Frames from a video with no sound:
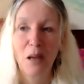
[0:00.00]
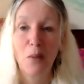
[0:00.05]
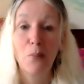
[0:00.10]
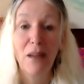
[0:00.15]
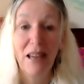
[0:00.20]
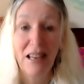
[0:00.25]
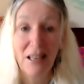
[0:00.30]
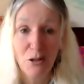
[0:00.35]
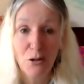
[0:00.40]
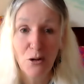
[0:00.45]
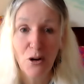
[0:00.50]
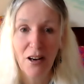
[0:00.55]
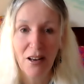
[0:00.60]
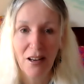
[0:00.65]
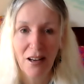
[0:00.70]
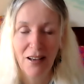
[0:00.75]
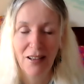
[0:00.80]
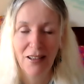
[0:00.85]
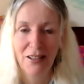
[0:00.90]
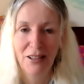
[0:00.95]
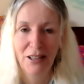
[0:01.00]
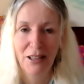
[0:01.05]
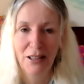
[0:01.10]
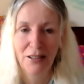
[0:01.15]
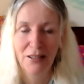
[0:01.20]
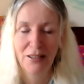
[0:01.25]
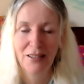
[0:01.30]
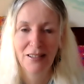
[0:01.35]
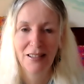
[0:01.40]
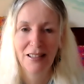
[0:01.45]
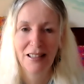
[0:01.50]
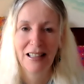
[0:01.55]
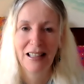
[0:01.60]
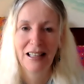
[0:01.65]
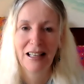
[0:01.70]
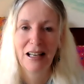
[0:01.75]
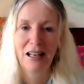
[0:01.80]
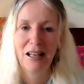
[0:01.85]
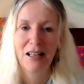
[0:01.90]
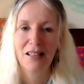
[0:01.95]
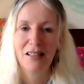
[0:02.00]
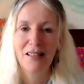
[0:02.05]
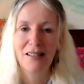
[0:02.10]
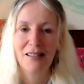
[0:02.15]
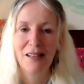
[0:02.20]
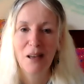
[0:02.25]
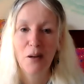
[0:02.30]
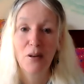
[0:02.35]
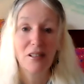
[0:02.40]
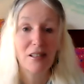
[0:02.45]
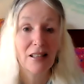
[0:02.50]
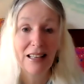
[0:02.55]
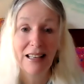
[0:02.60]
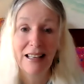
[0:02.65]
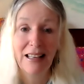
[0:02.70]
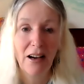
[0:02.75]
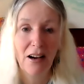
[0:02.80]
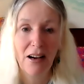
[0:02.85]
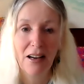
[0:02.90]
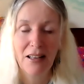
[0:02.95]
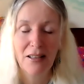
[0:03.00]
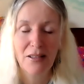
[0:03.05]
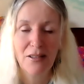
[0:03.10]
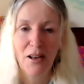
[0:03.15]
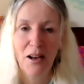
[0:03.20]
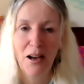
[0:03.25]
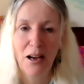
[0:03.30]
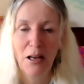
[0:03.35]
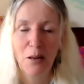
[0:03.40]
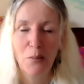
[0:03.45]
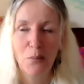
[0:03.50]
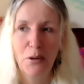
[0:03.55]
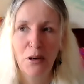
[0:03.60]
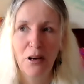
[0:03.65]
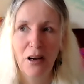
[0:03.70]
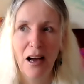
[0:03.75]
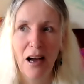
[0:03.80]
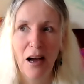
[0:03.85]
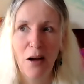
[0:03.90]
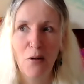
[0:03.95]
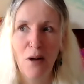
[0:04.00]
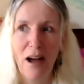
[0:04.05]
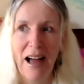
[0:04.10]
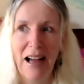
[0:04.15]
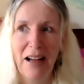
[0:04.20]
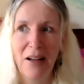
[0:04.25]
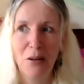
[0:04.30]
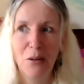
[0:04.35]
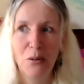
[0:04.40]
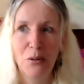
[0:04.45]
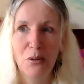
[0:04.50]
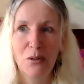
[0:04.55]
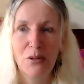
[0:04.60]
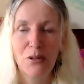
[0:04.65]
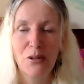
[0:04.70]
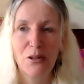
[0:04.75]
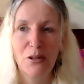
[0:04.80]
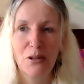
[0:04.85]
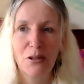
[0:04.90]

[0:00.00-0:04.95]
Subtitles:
major arcana. So it's a key archetype around